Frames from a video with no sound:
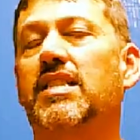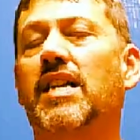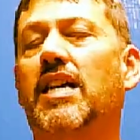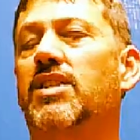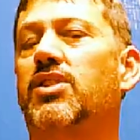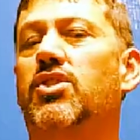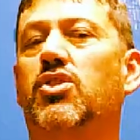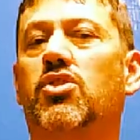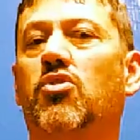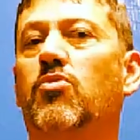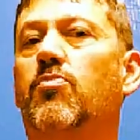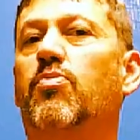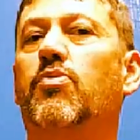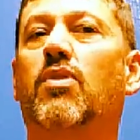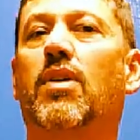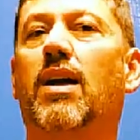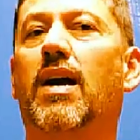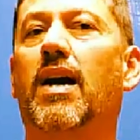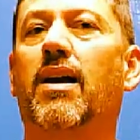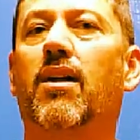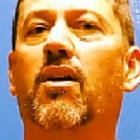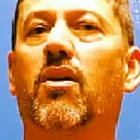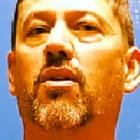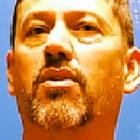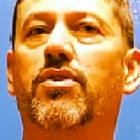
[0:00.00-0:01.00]
not super
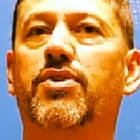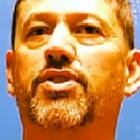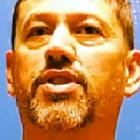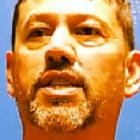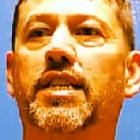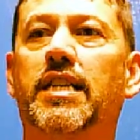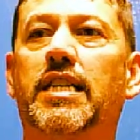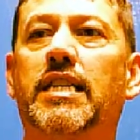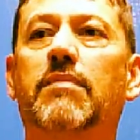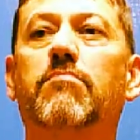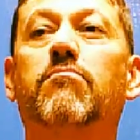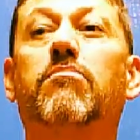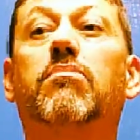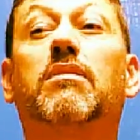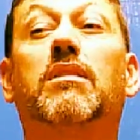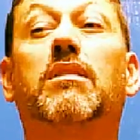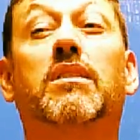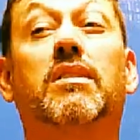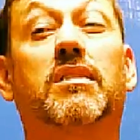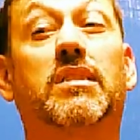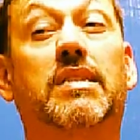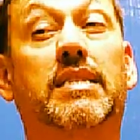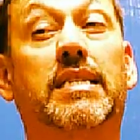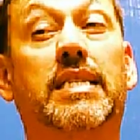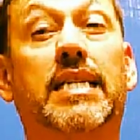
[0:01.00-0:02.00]
high RG, but
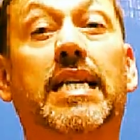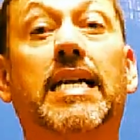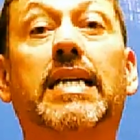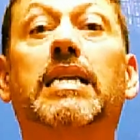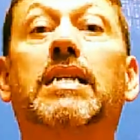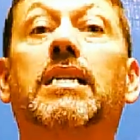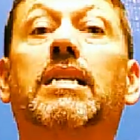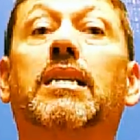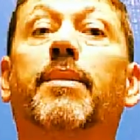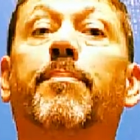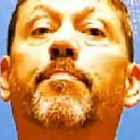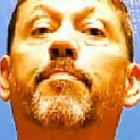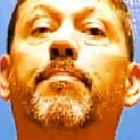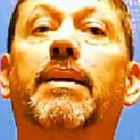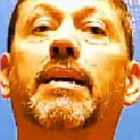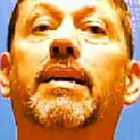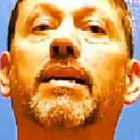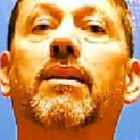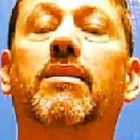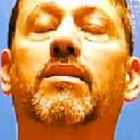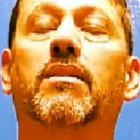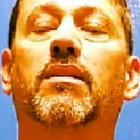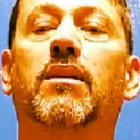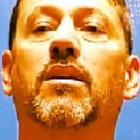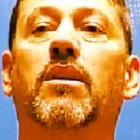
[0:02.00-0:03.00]
it's getting up
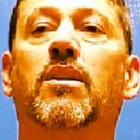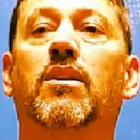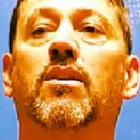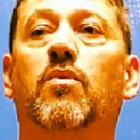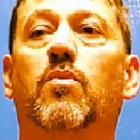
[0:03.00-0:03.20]
there,